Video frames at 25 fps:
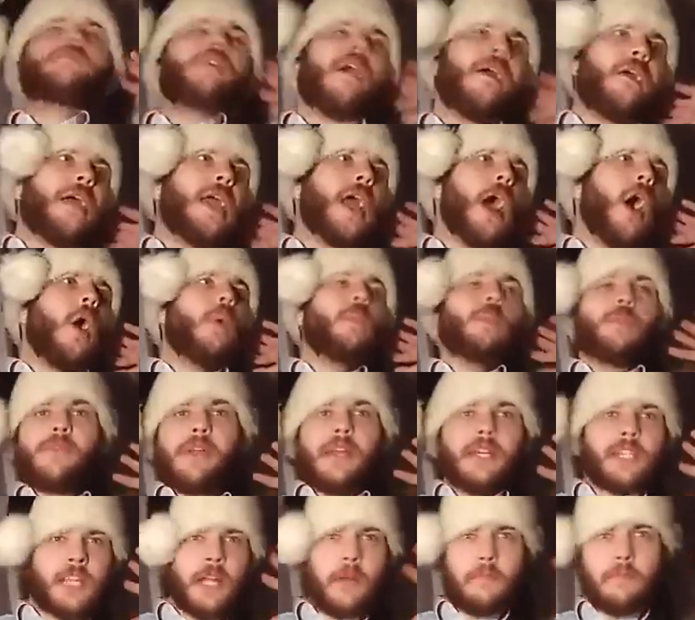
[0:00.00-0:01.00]
a very
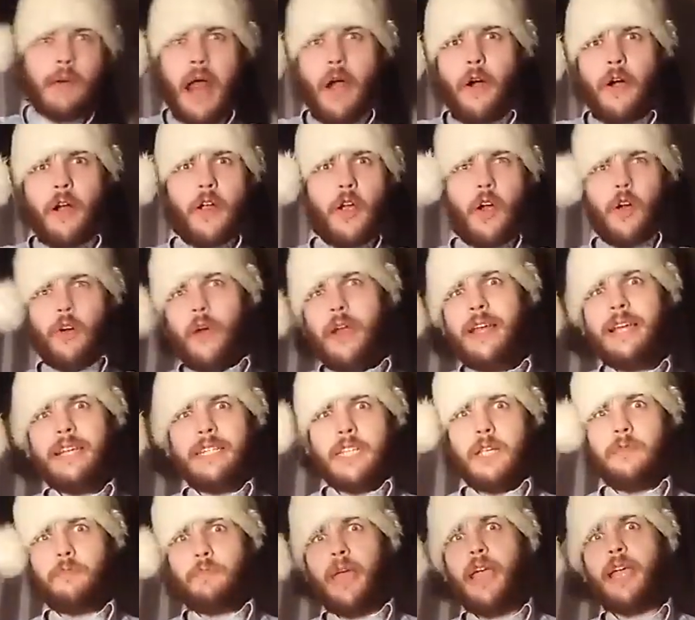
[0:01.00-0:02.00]
obvious and apparent
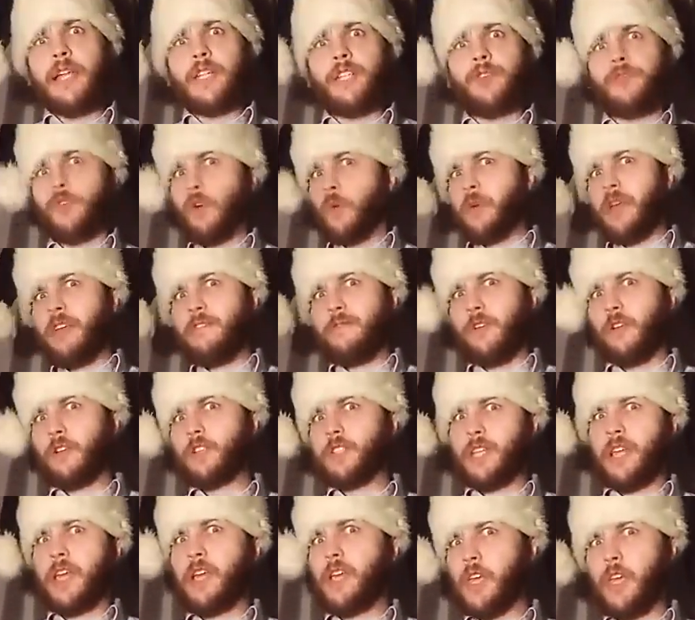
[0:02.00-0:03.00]
crazy bitch if you're being
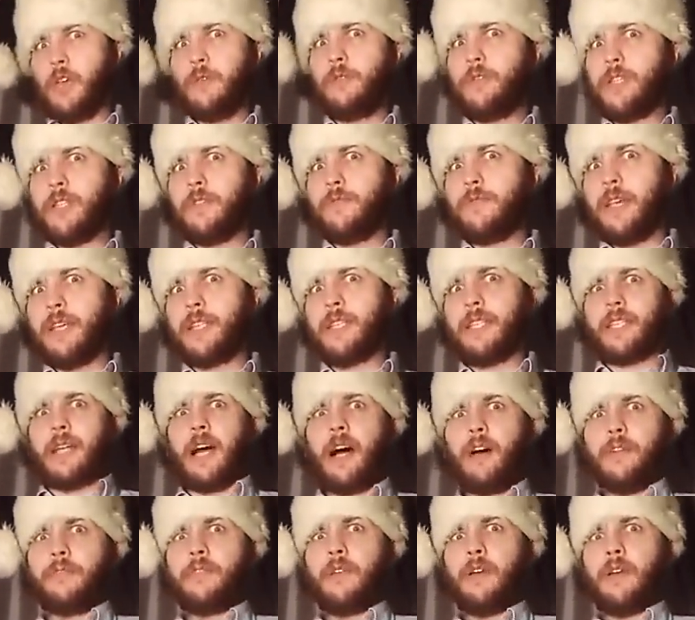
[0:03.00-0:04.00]
falsely accused of this
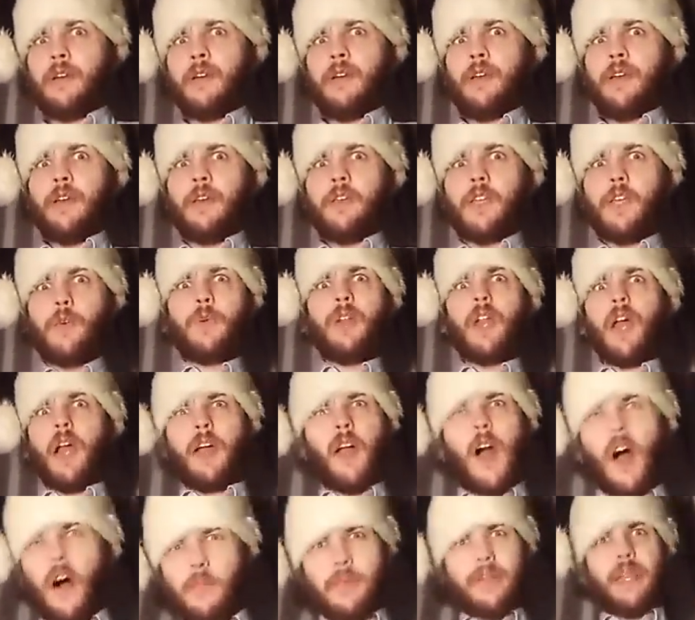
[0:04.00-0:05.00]
stuff. You wouldn't
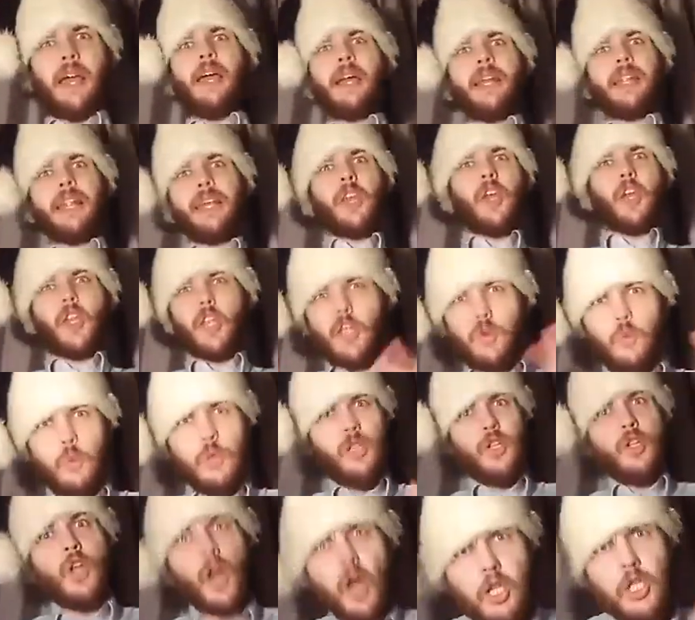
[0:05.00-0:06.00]
accommodate, you
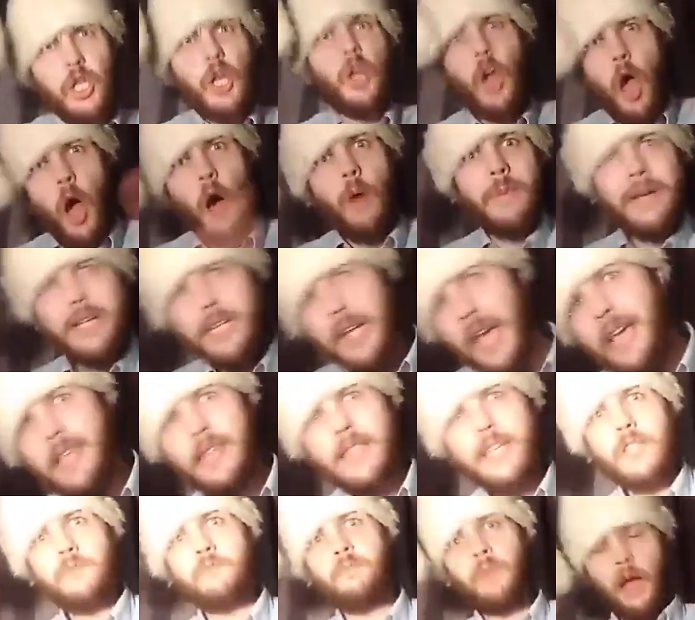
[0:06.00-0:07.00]
would not accommodate
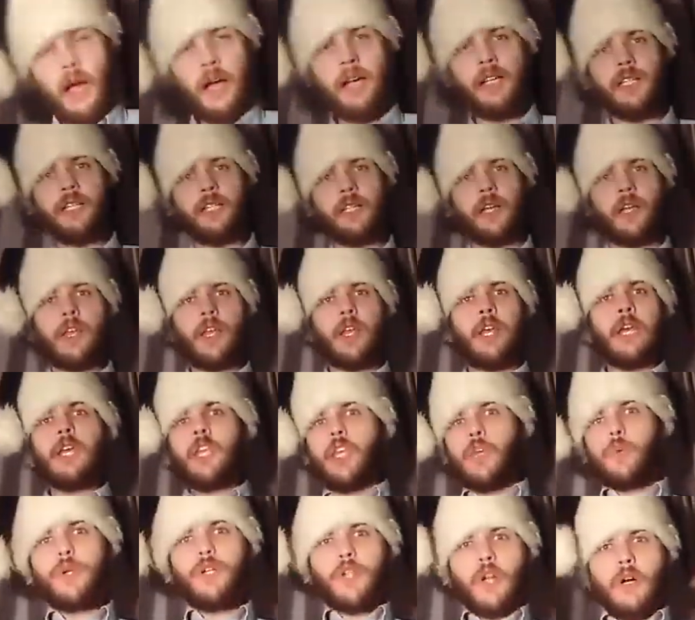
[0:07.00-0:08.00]
this person.
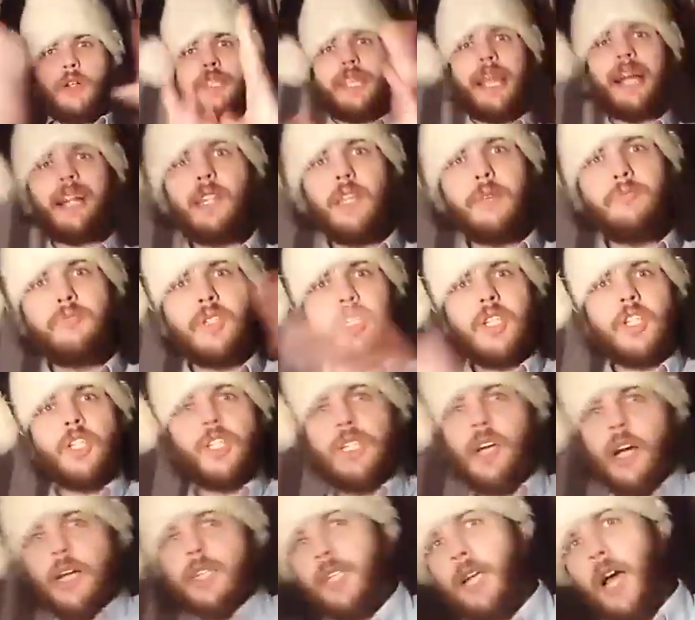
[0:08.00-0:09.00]
You would not tell them to
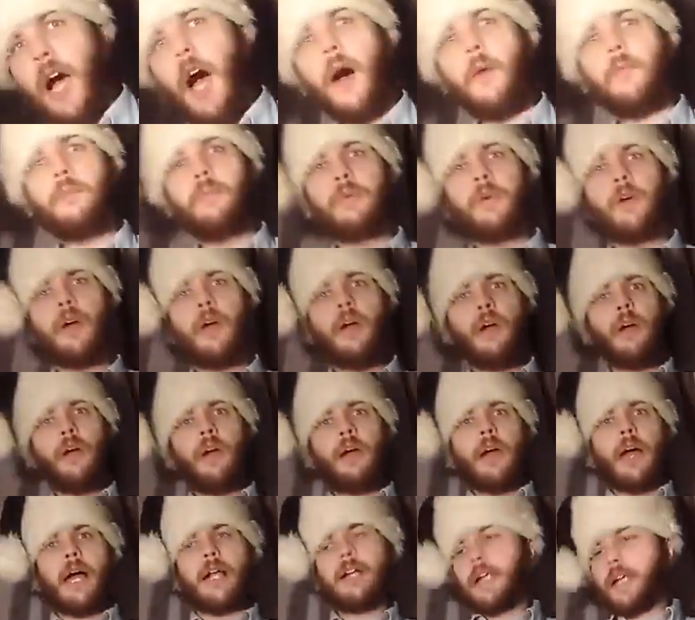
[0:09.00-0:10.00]
shut up
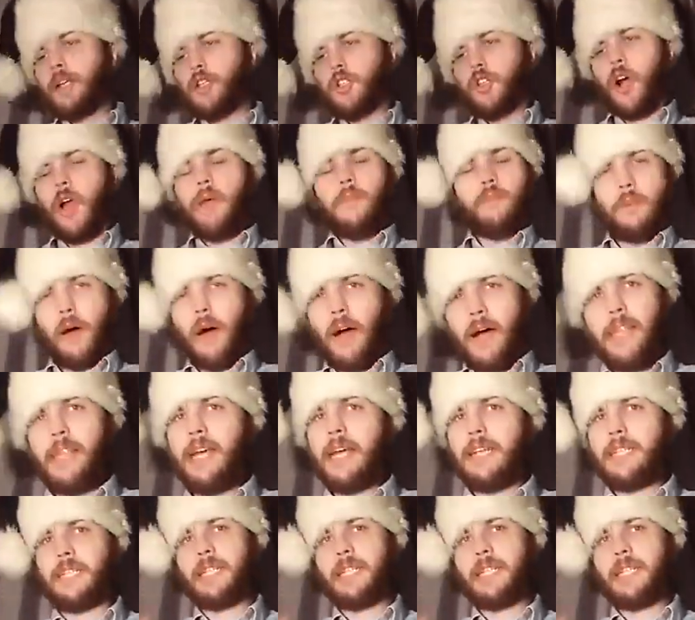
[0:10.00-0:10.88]
and try and buy their